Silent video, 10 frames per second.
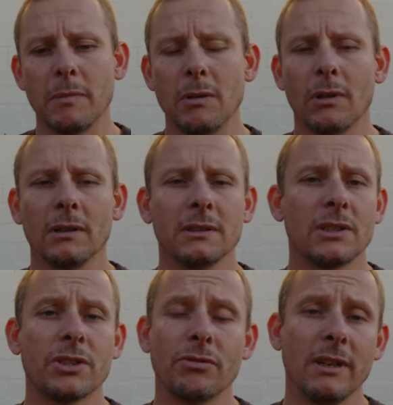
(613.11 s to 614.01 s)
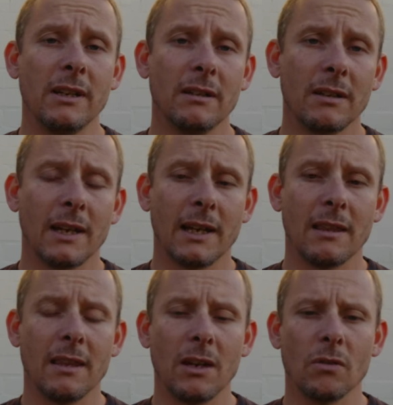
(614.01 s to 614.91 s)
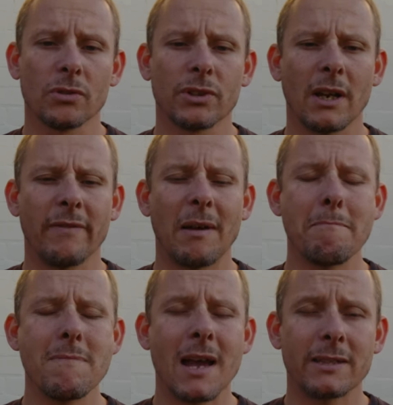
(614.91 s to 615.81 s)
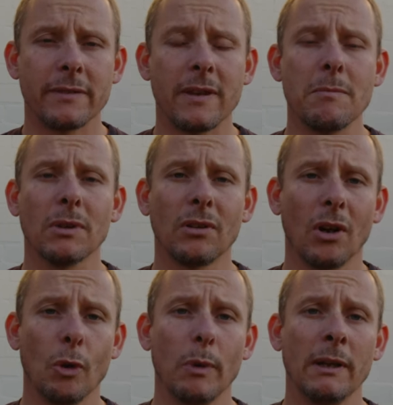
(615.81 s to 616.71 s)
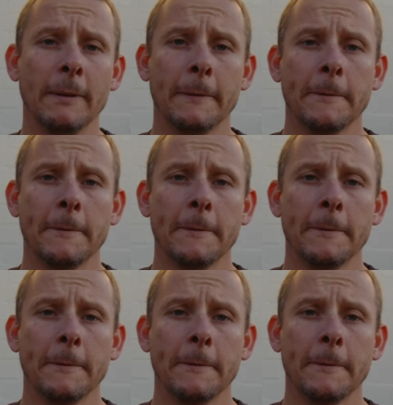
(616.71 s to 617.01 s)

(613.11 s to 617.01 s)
Meanwhile, there's three, and then also I have a massive hematoma.